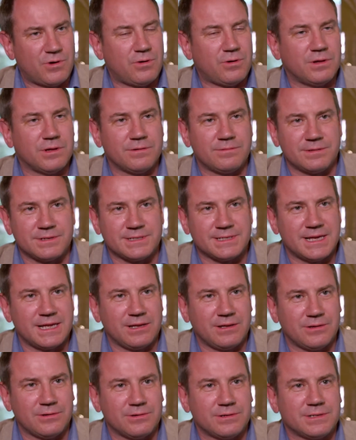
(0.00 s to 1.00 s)
all over
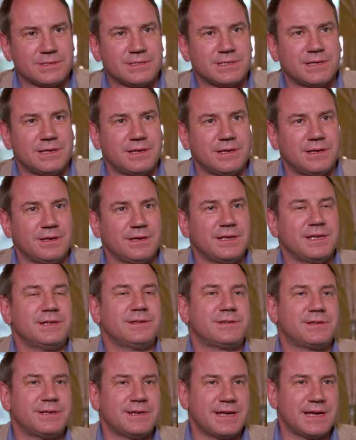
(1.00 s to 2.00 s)
St. Louis and
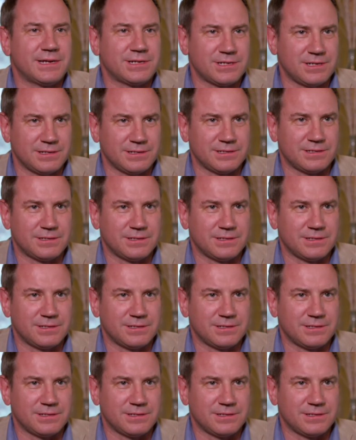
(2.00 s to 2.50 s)
internationally